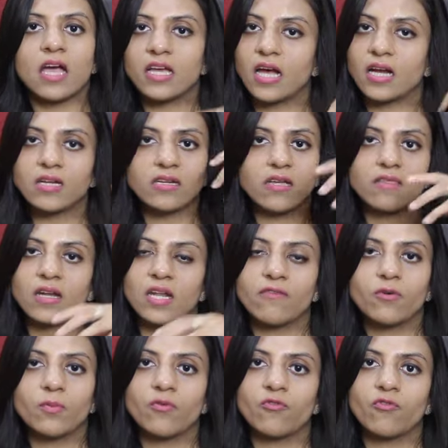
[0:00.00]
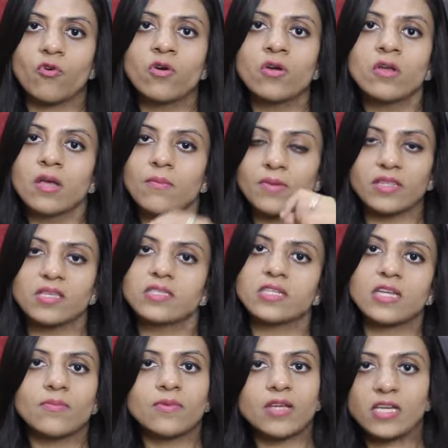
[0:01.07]
I hadn't done that ever before, but this
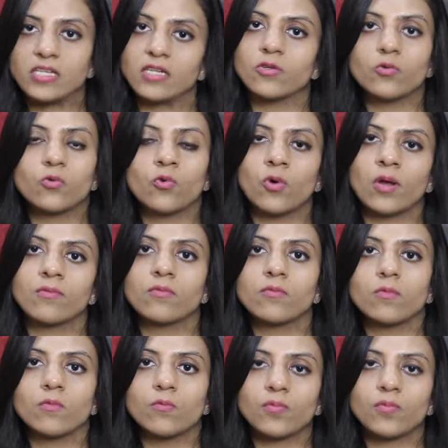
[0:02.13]
attempt I did go and